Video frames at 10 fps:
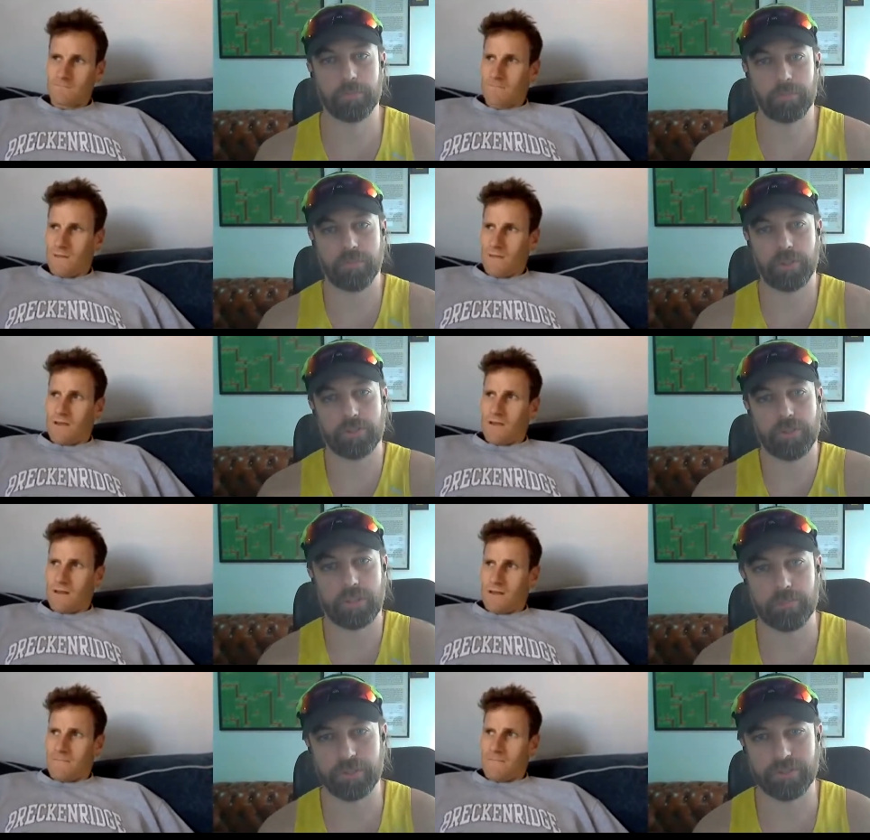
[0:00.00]
Speaker 1: a professional
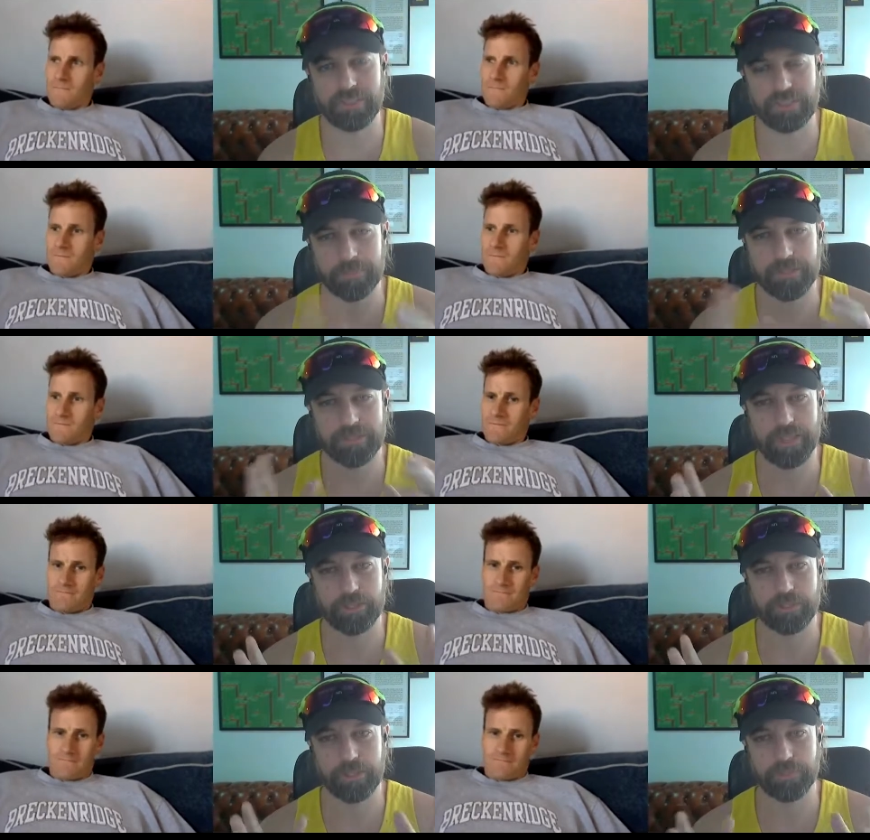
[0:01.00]
athlete? Because it's a bit
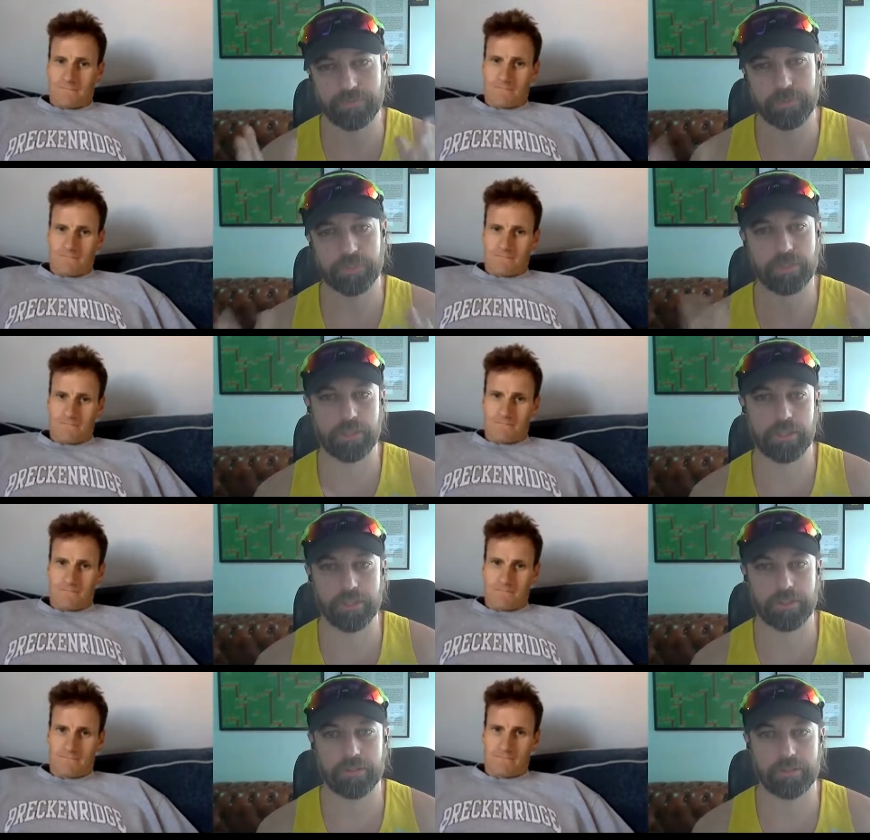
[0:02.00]
strange that you finish a
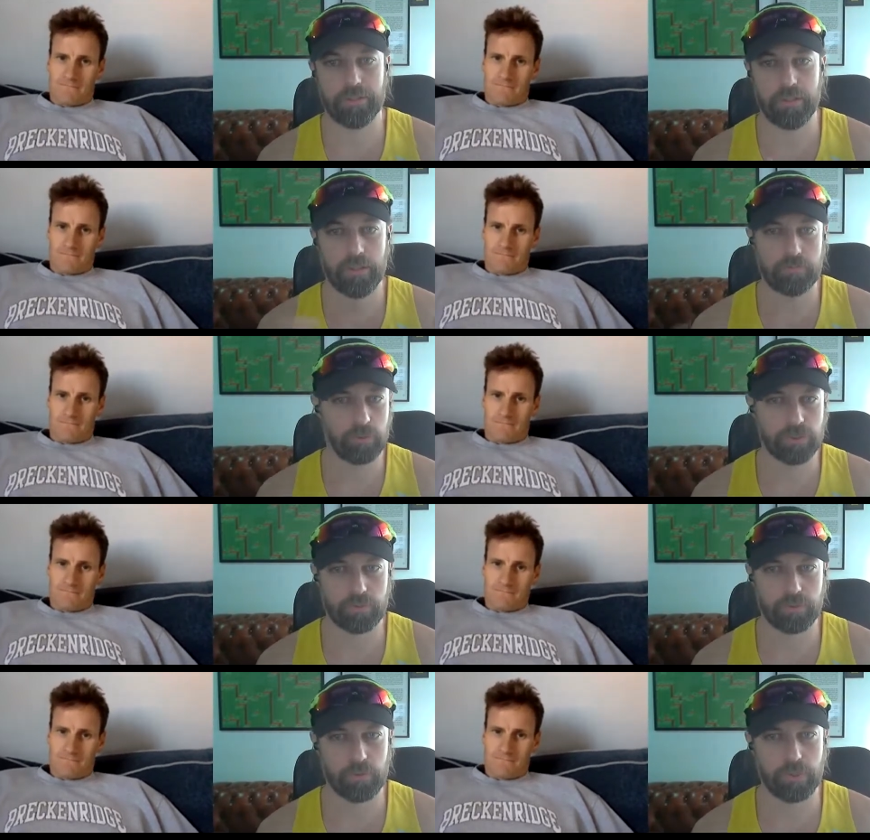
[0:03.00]
career. What,
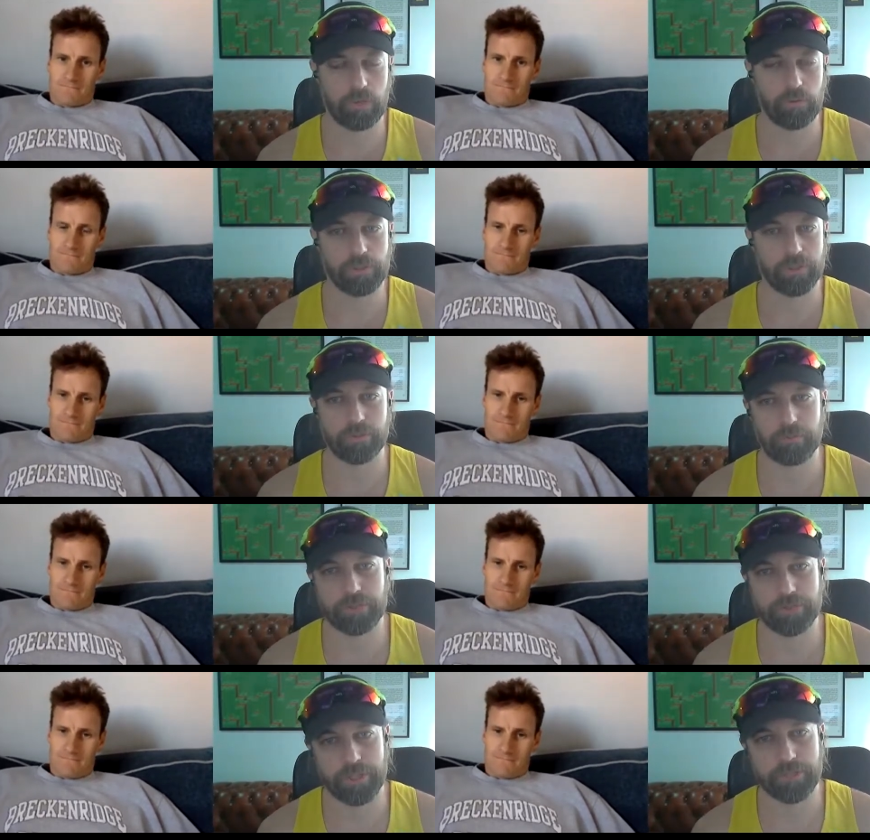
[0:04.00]
what, what how old are you?
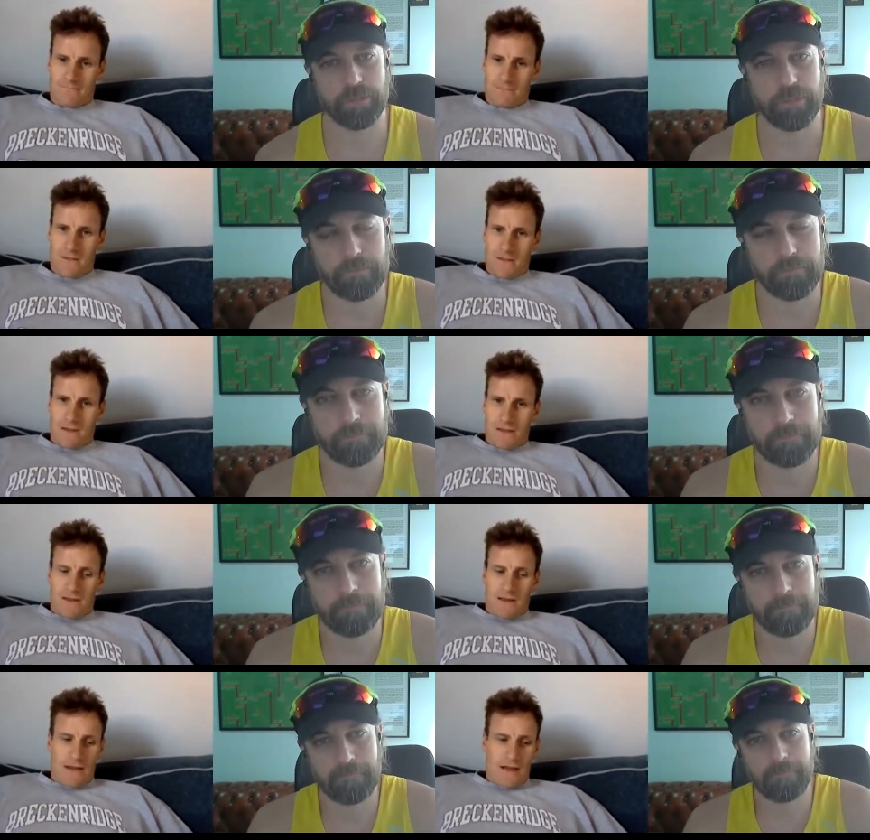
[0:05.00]
What's your age now?
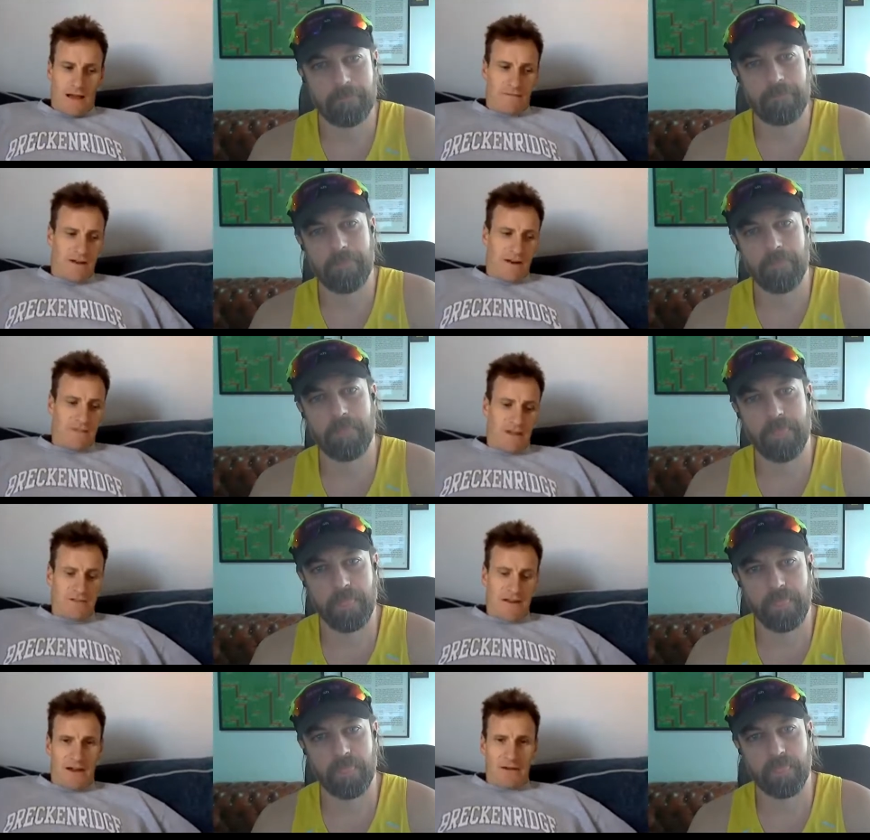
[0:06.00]
Speaker 2: I'm 35
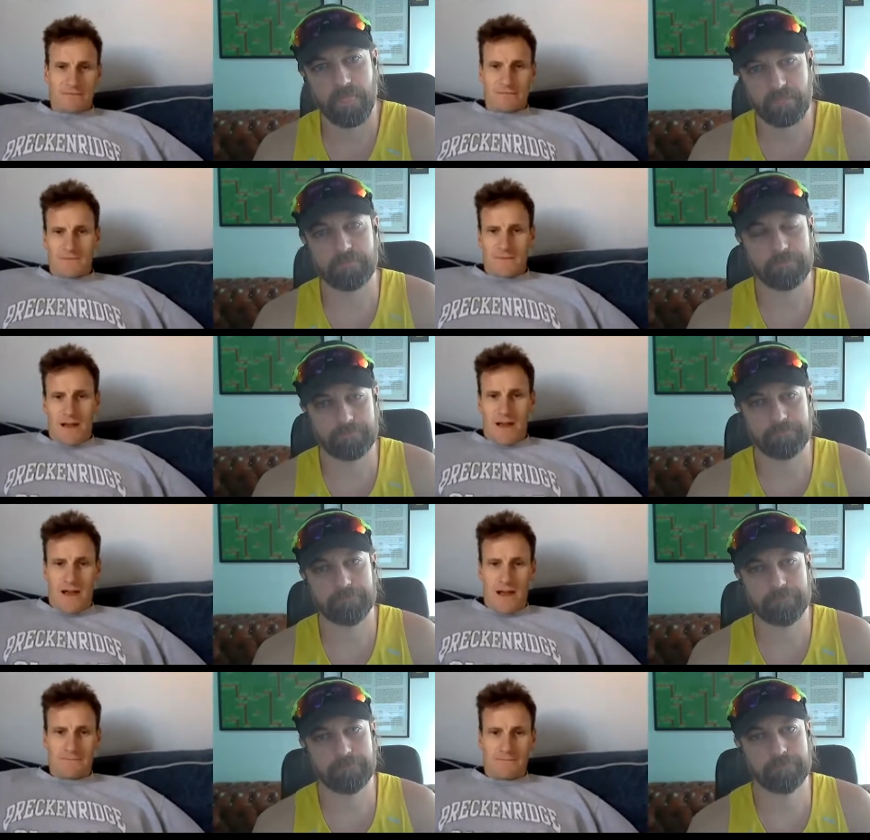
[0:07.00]
now. Mm-hmm.
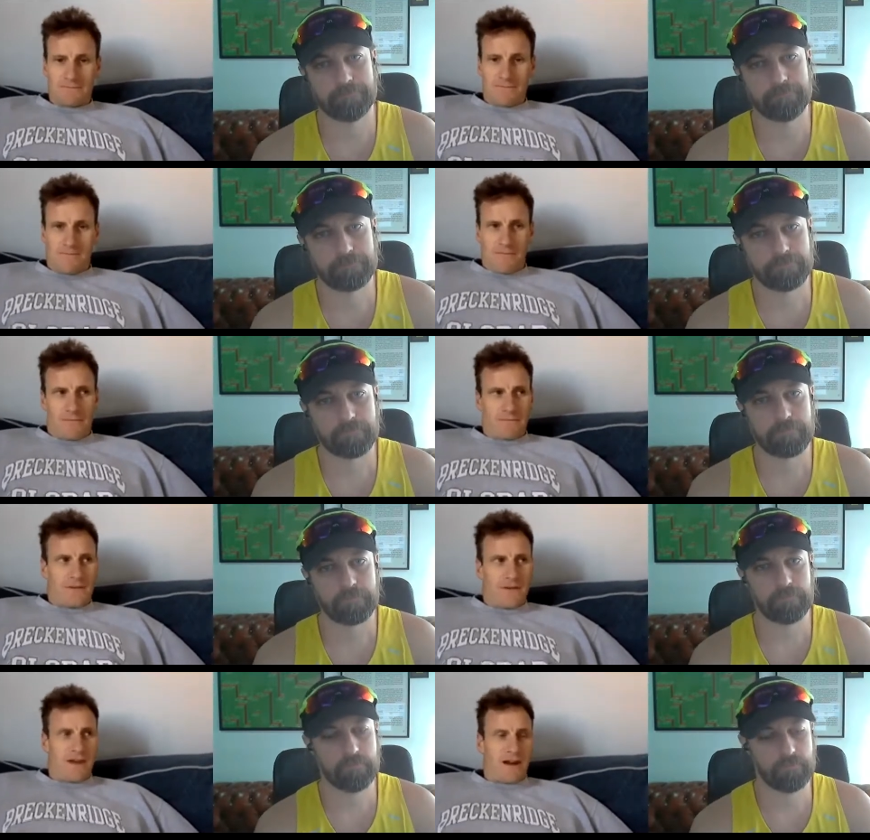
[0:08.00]
Um,
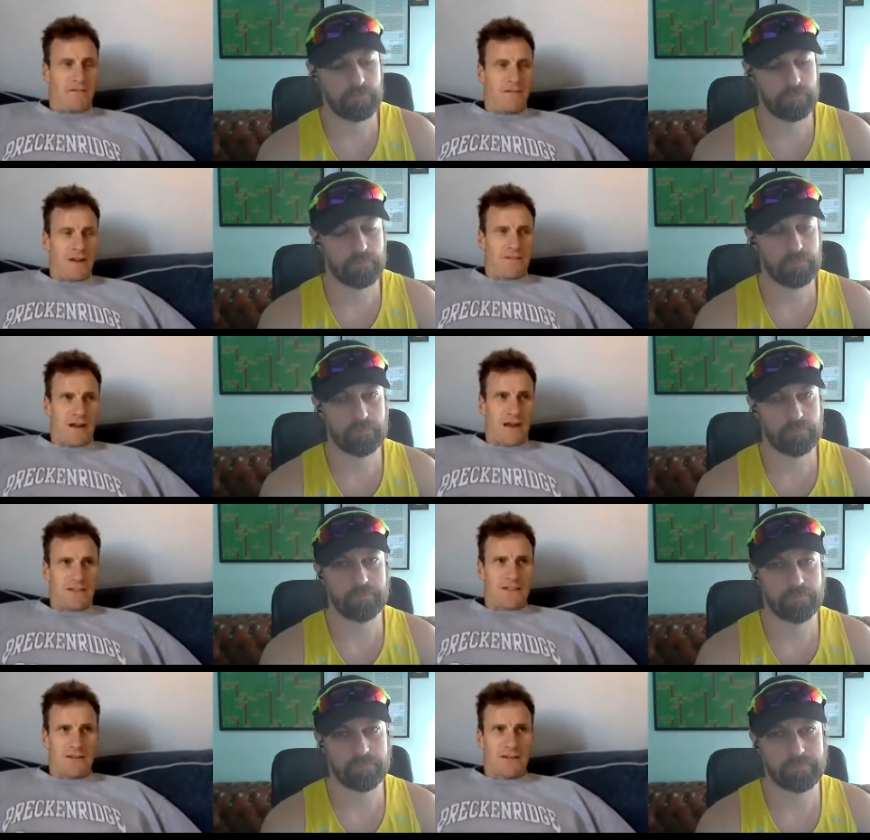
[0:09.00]
you know, 35,
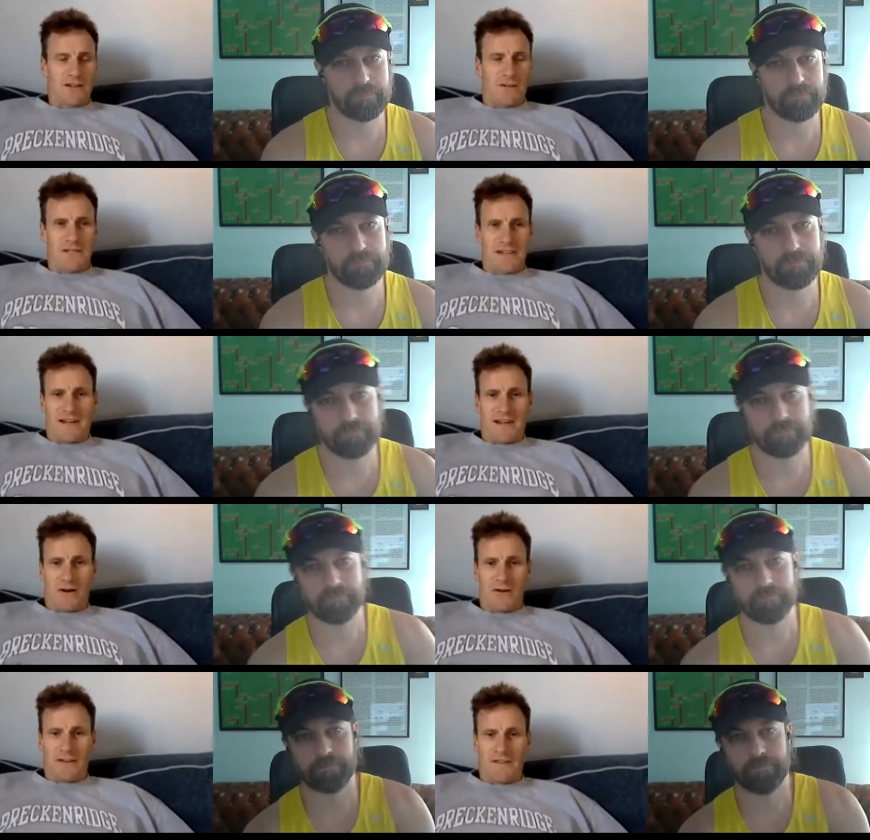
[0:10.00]
it's not, it's not particularly
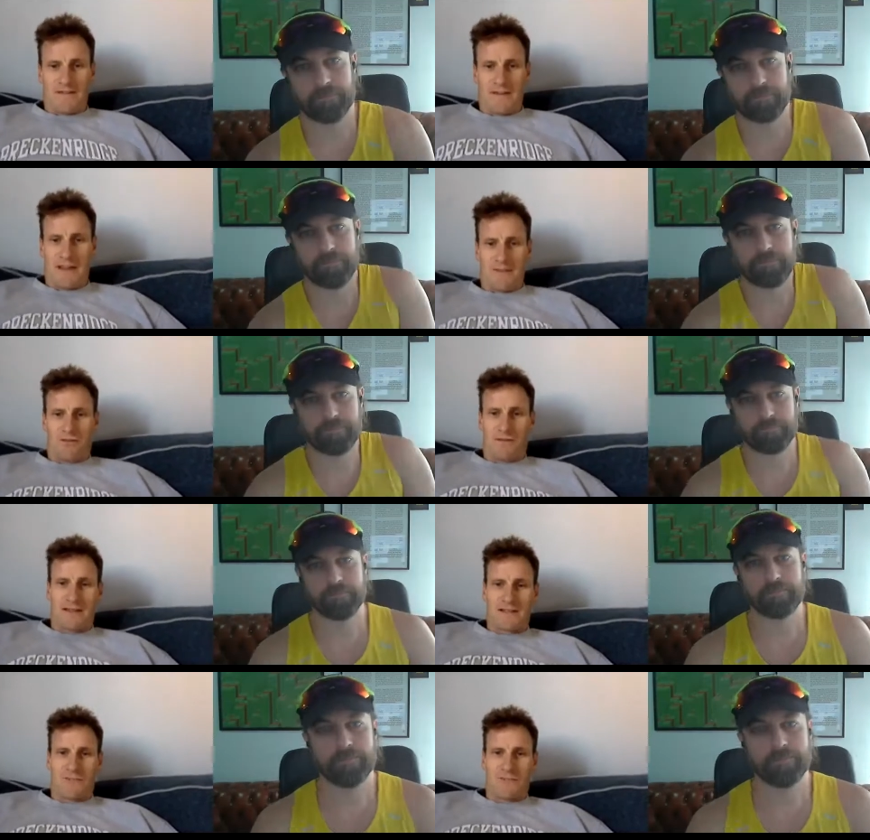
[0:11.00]
old. I definitely had probably had some